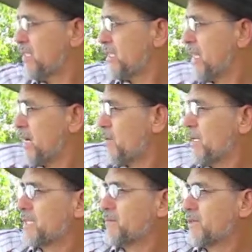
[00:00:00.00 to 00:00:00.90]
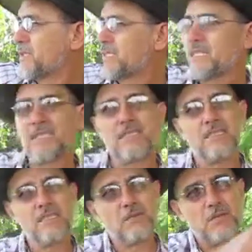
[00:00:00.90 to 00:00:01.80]
That way is Morazan
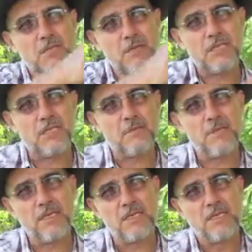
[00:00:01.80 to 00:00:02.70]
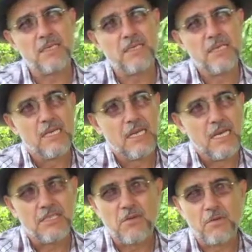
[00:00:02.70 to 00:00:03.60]
and this way is Guazapa.
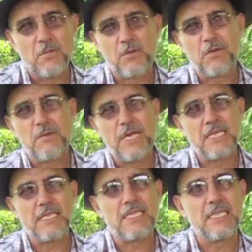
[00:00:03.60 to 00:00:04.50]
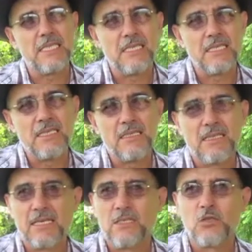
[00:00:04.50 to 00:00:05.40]
And some people remain in the city
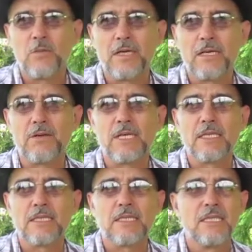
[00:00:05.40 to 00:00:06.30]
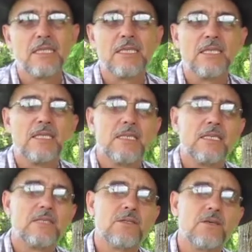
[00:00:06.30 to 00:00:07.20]
as urban guerrillas.
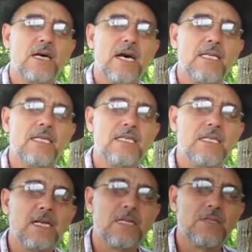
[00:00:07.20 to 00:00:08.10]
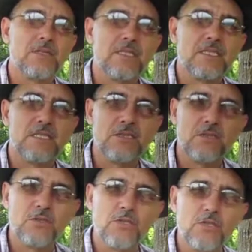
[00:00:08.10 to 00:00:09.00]
So I, I took the decision
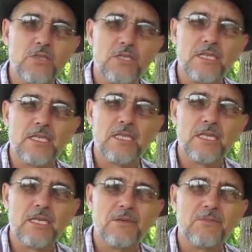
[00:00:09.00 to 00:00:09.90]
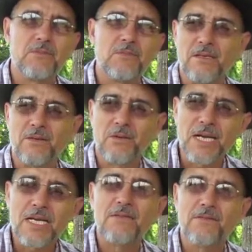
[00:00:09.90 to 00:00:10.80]
to join the um,
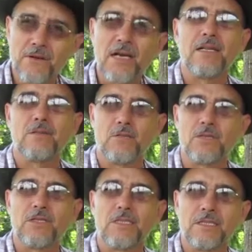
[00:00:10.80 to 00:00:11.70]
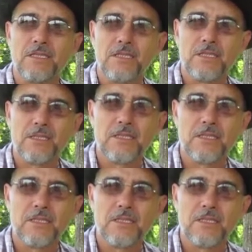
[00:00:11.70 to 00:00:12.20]
rank and file workers.